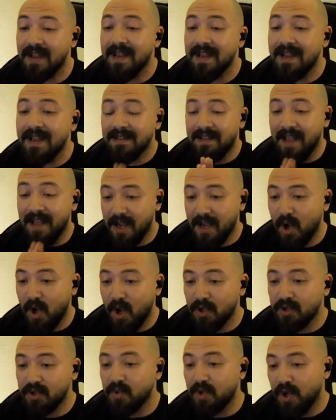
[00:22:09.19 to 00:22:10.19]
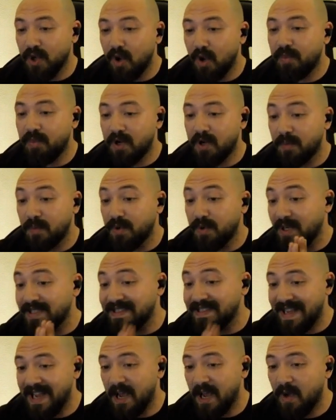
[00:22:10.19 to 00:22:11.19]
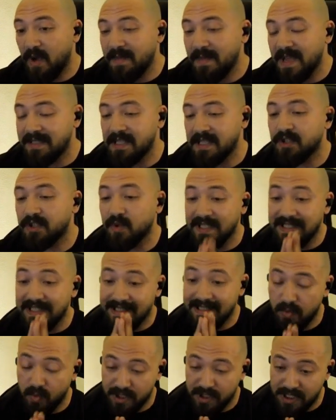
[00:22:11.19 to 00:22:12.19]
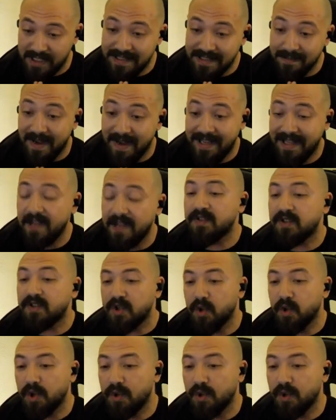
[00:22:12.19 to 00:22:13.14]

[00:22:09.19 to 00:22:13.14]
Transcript: That code would open up your takeaway message, which is my gift to you.